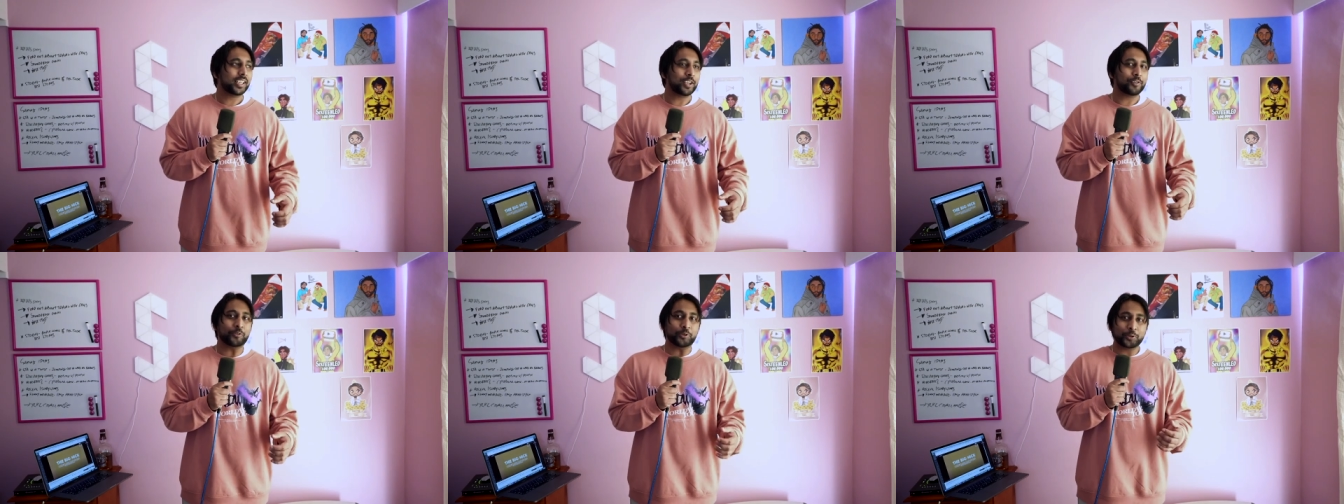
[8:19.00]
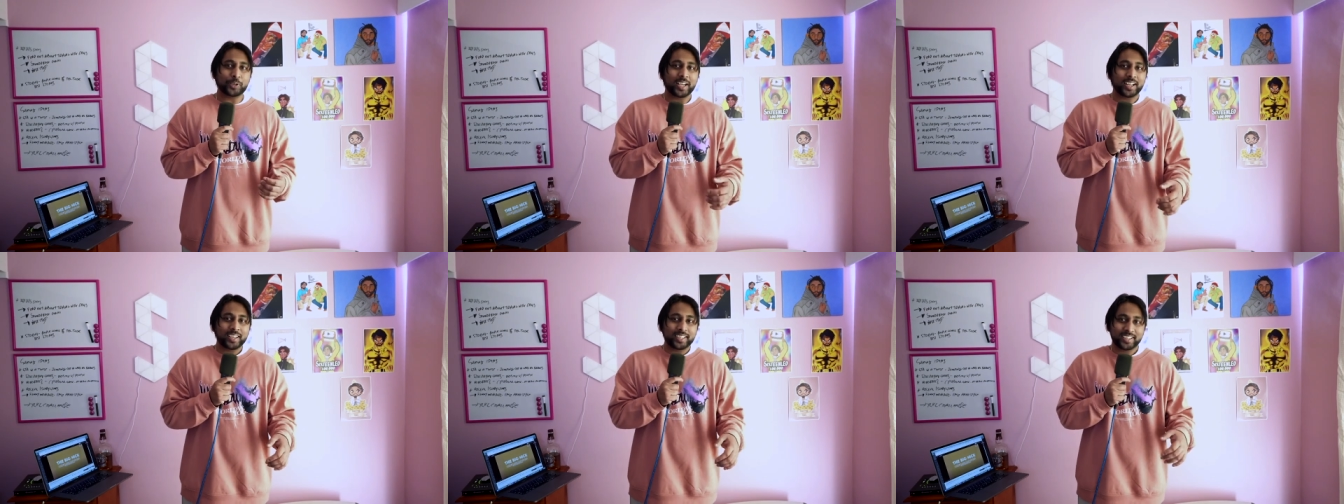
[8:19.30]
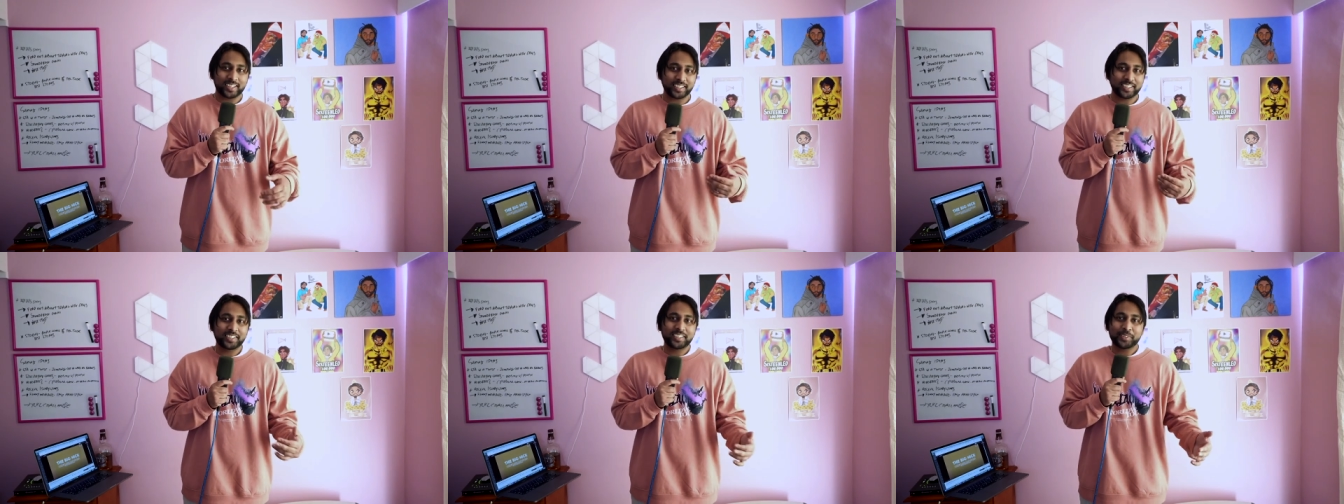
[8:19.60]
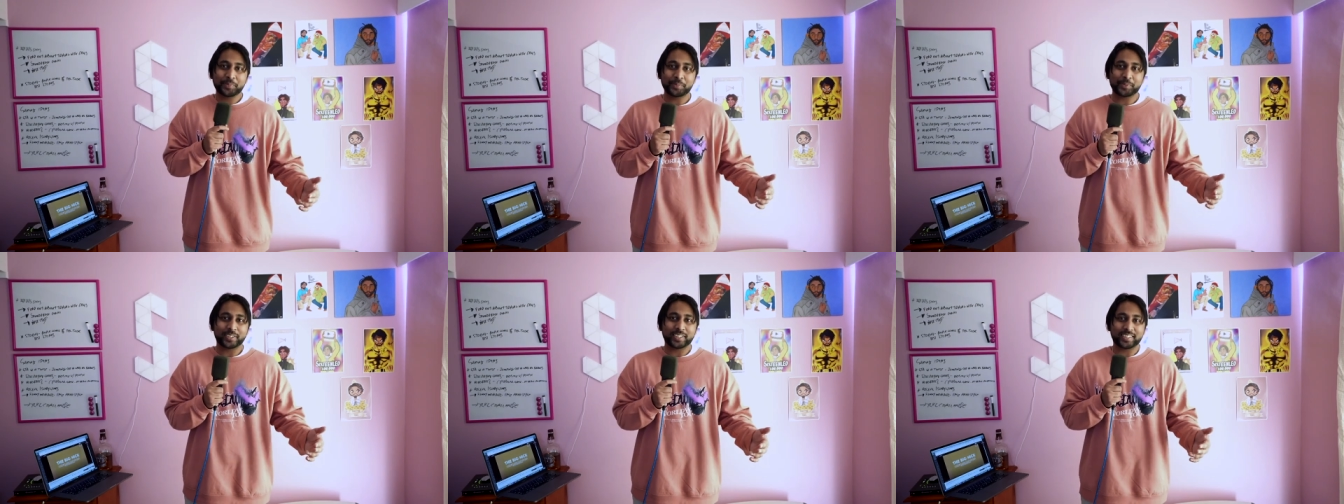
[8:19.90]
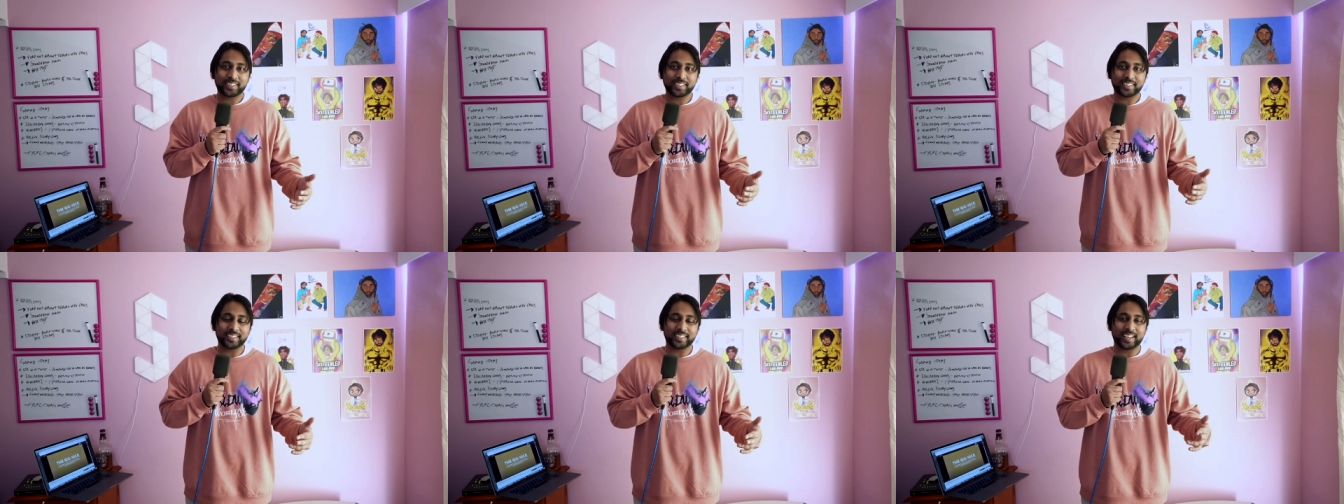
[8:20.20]
if you get an Indian
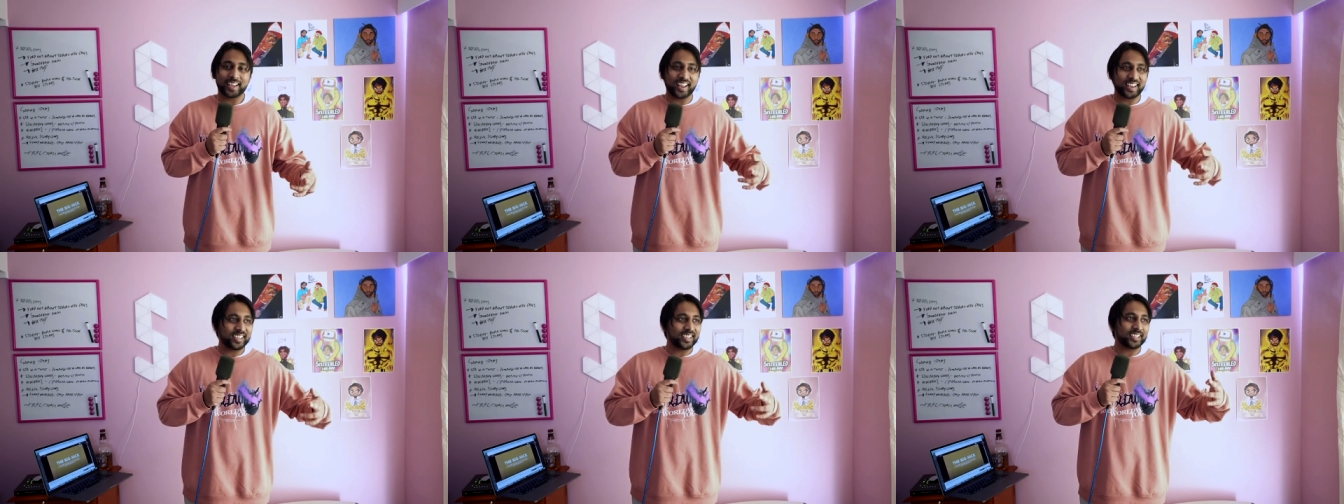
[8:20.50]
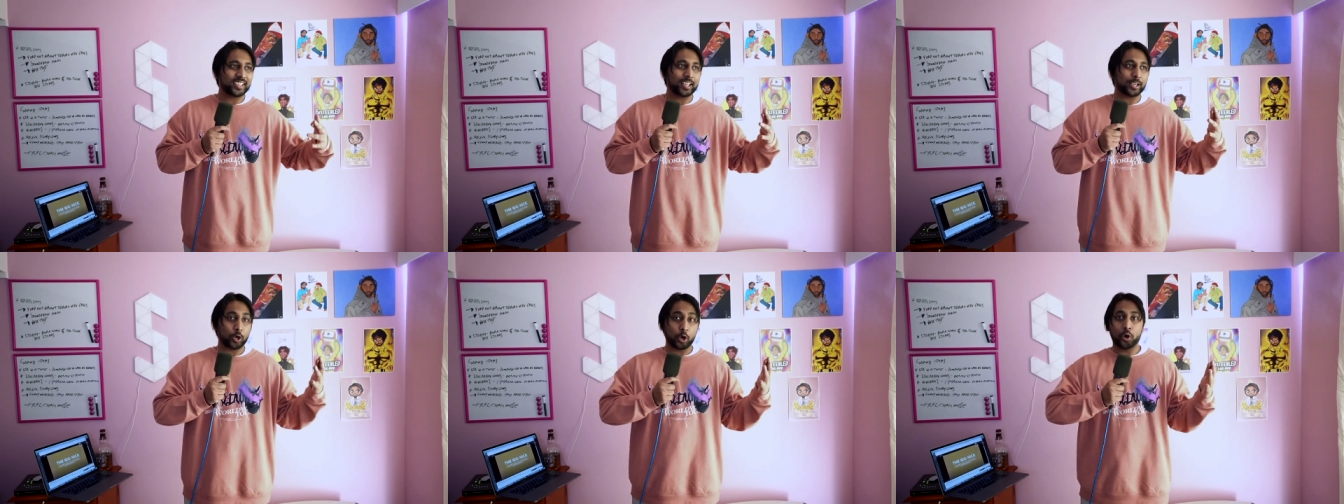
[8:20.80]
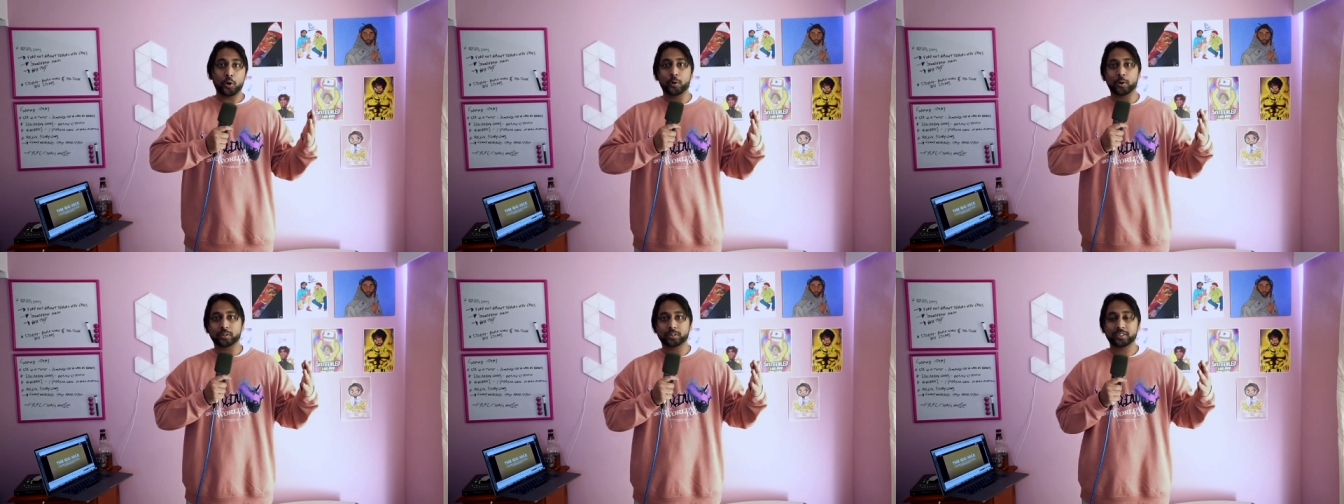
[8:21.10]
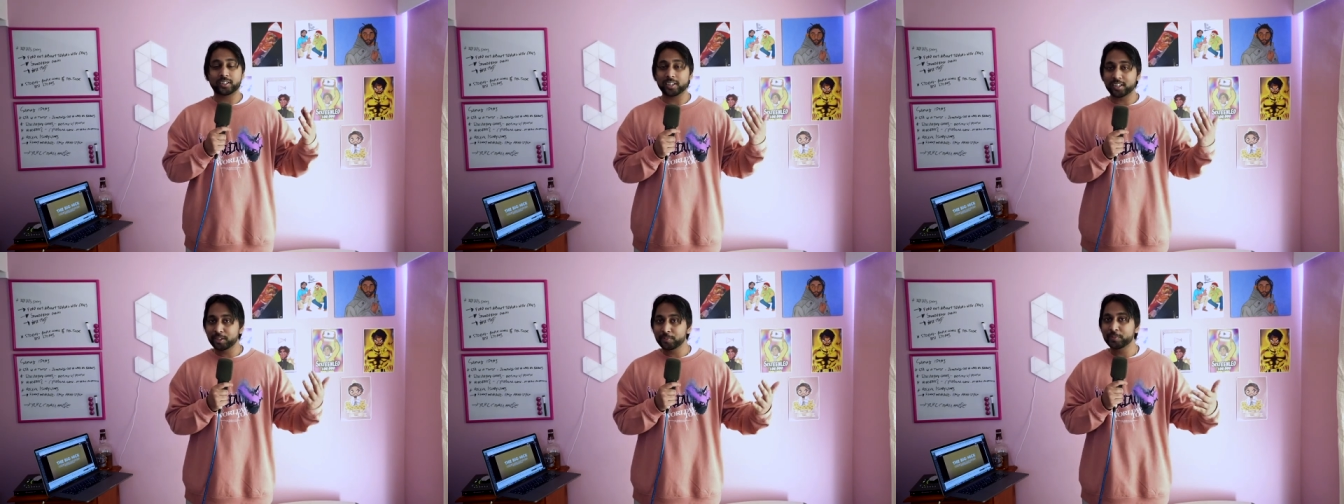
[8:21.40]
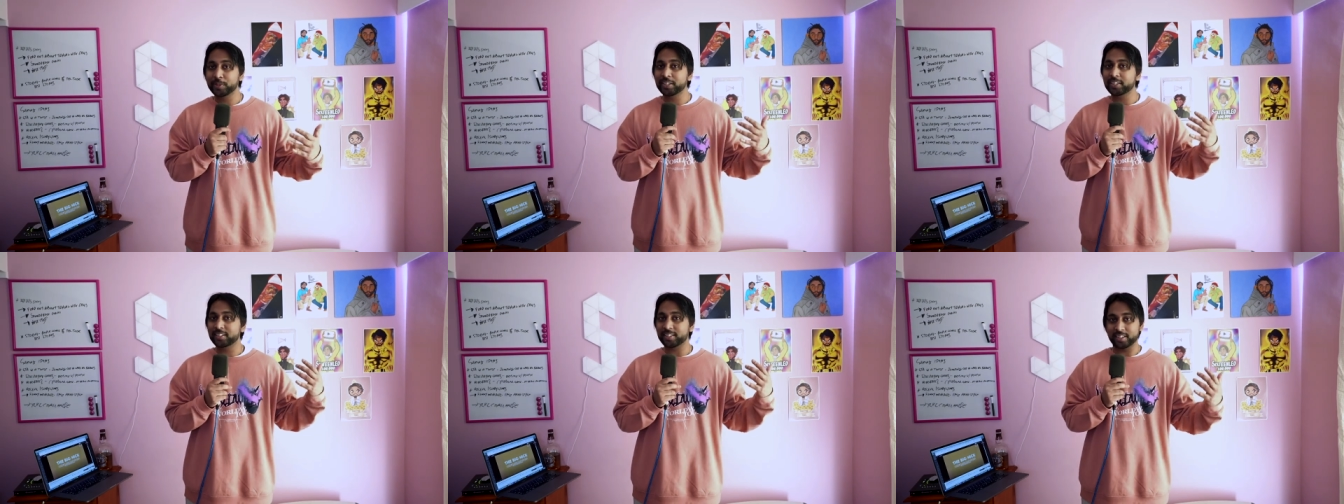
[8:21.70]
person and they're like, oh, thirty
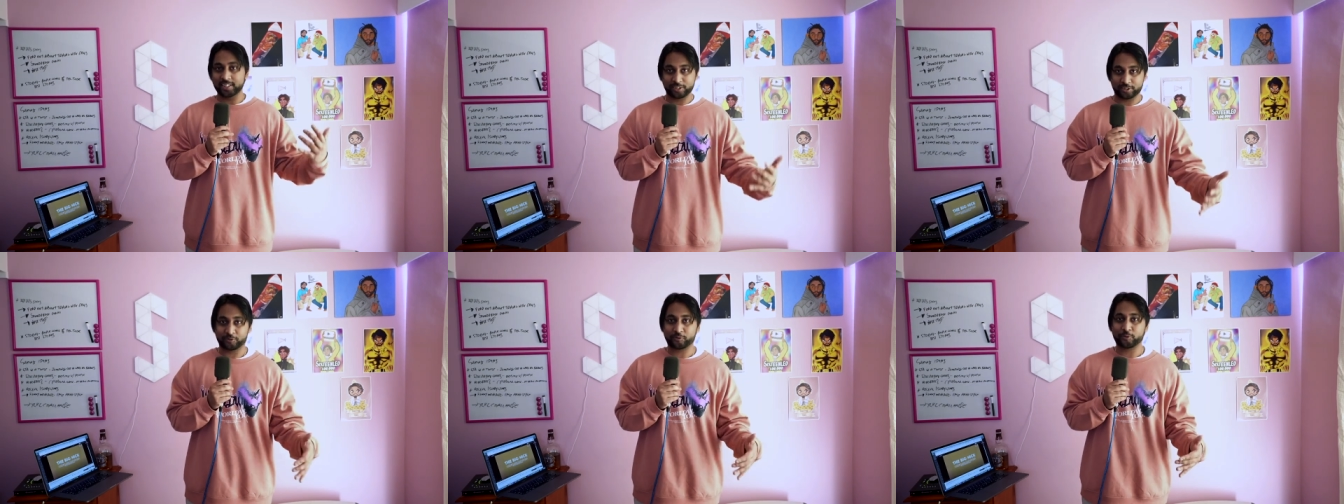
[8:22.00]
minutes and it's